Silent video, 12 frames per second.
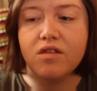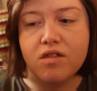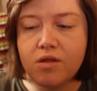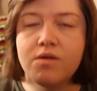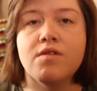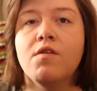
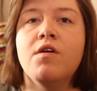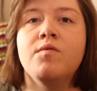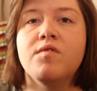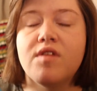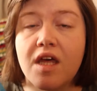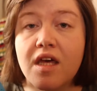do your
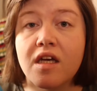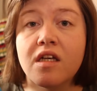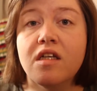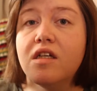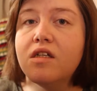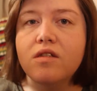own
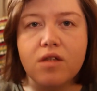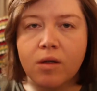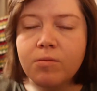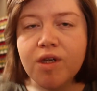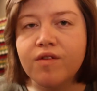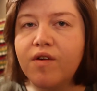thing,
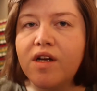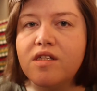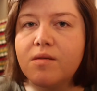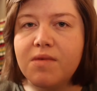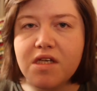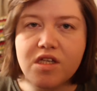don't be afraid
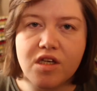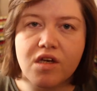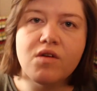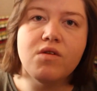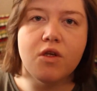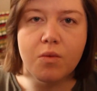to be
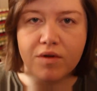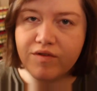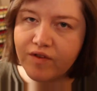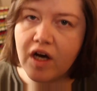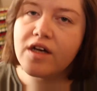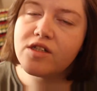you, you will
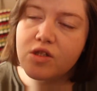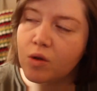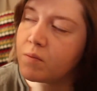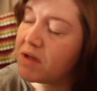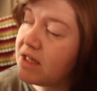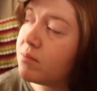find
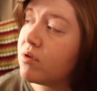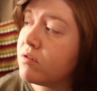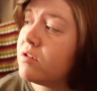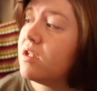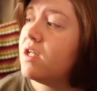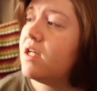your
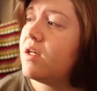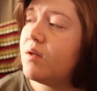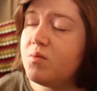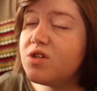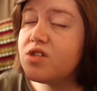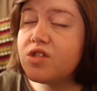people,
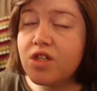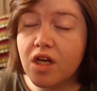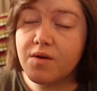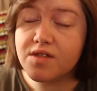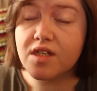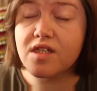which, you
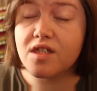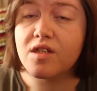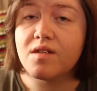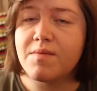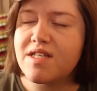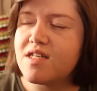know, is a
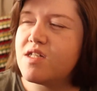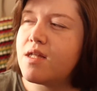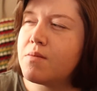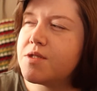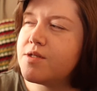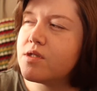good message.
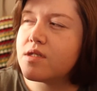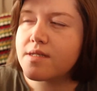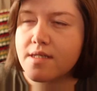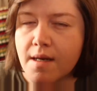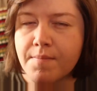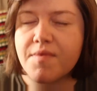There was just
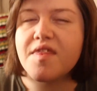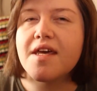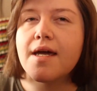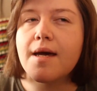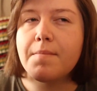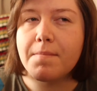
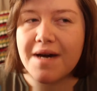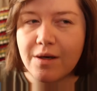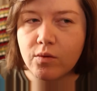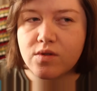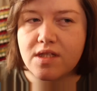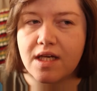something
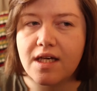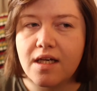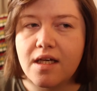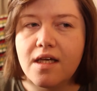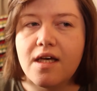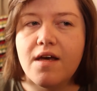about it